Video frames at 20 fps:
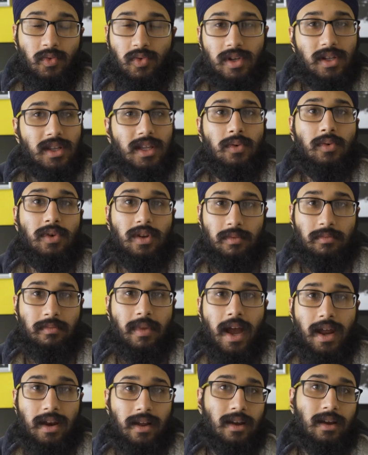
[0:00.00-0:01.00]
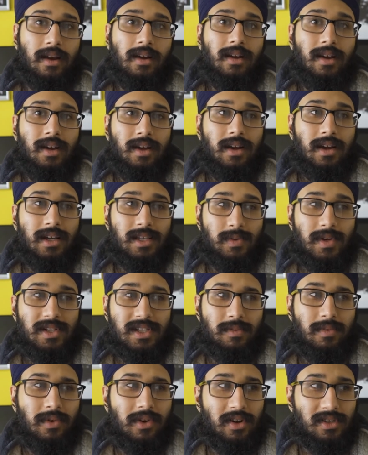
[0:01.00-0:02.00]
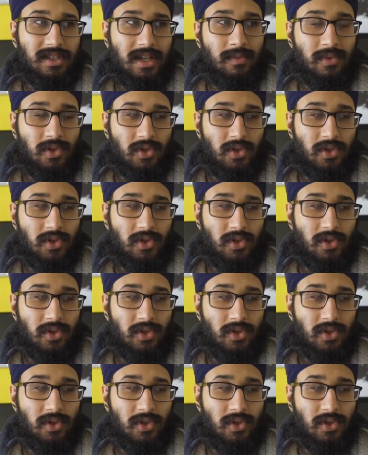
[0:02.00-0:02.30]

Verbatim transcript: really wouldn't matter, especially because I'm